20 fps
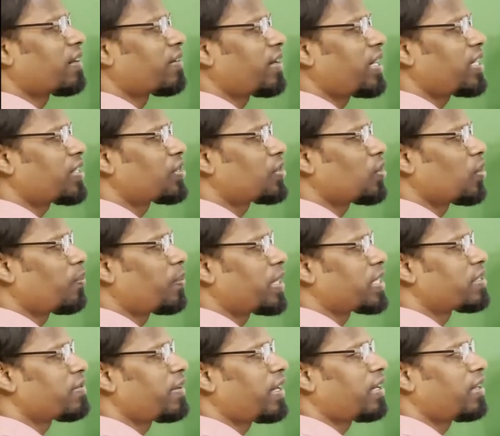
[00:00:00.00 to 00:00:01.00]
ratio
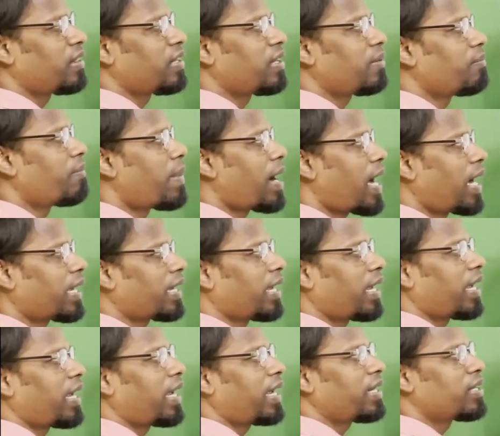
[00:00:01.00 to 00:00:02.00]
between the bag
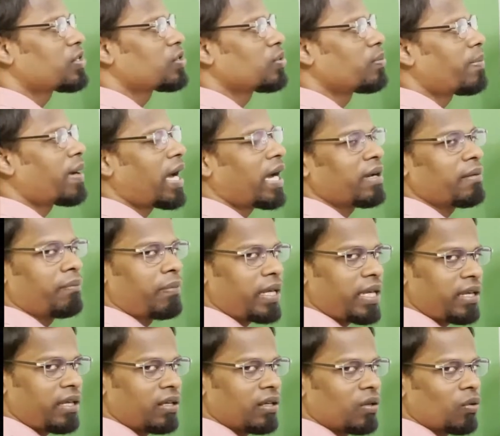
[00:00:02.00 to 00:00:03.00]
A to bag
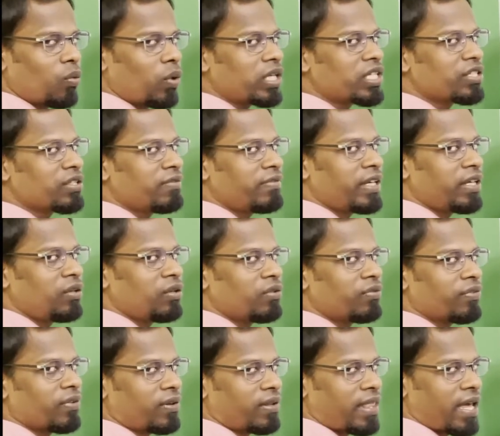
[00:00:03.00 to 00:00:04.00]
B? What should we do
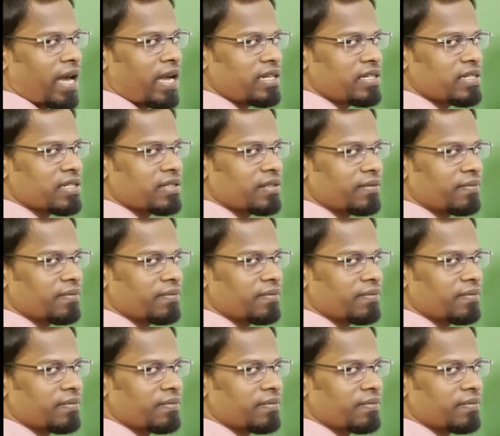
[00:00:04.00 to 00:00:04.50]
for that?